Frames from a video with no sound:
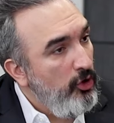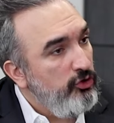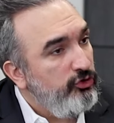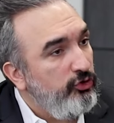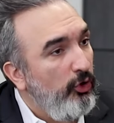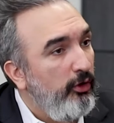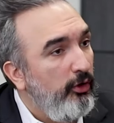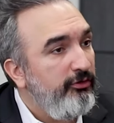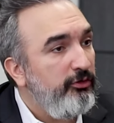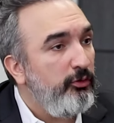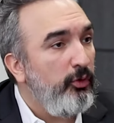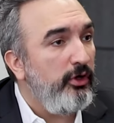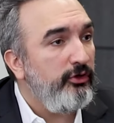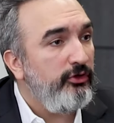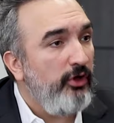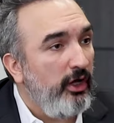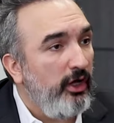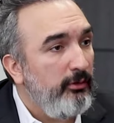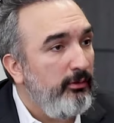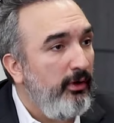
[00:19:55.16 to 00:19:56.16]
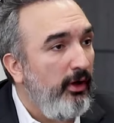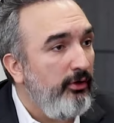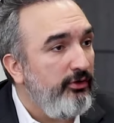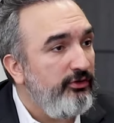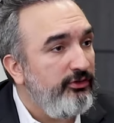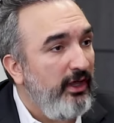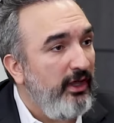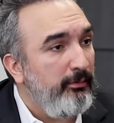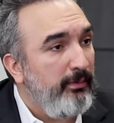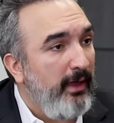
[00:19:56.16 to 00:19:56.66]
So if you want to talk about
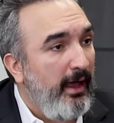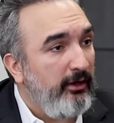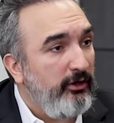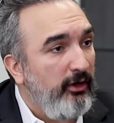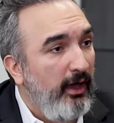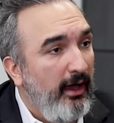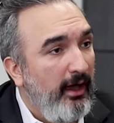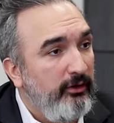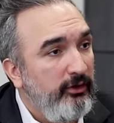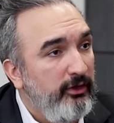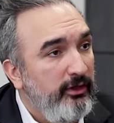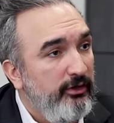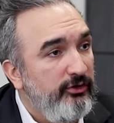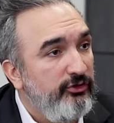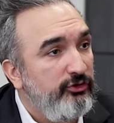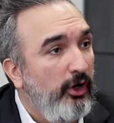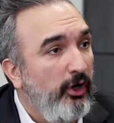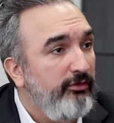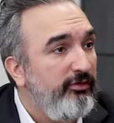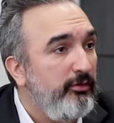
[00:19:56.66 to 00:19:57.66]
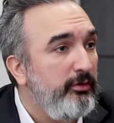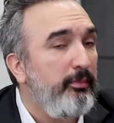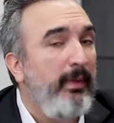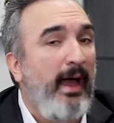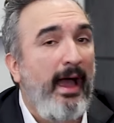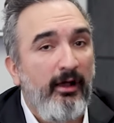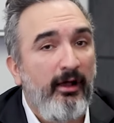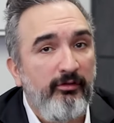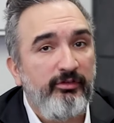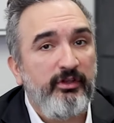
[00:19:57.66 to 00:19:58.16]
setback, you can start from the
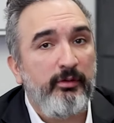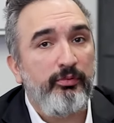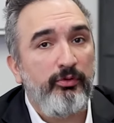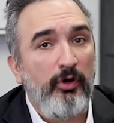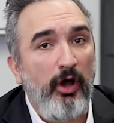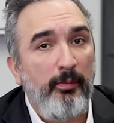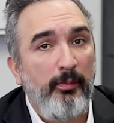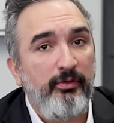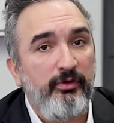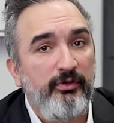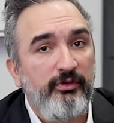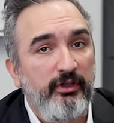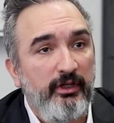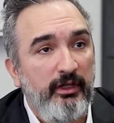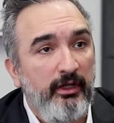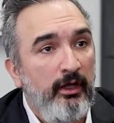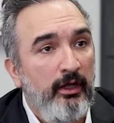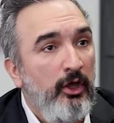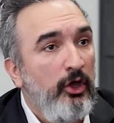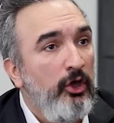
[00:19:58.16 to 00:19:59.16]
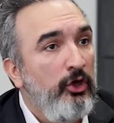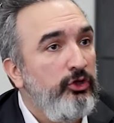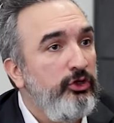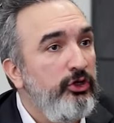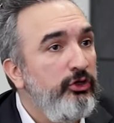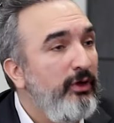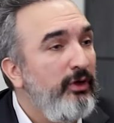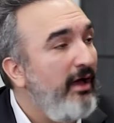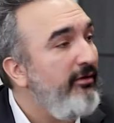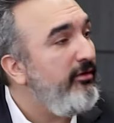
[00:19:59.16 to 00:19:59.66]
back of the property. You
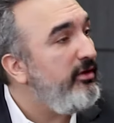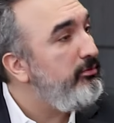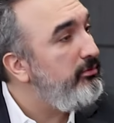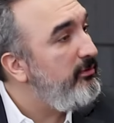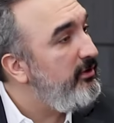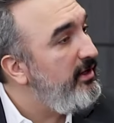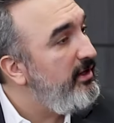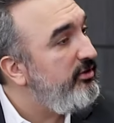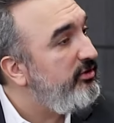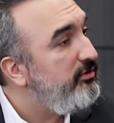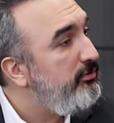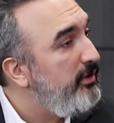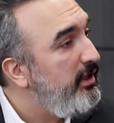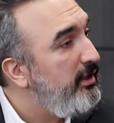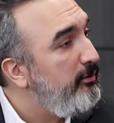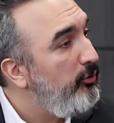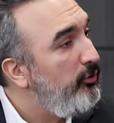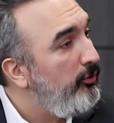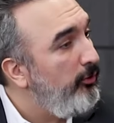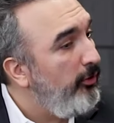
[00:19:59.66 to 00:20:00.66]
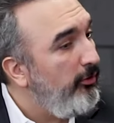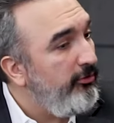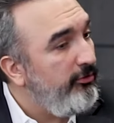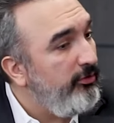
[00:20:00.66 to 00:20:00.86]
need to have at least minimum of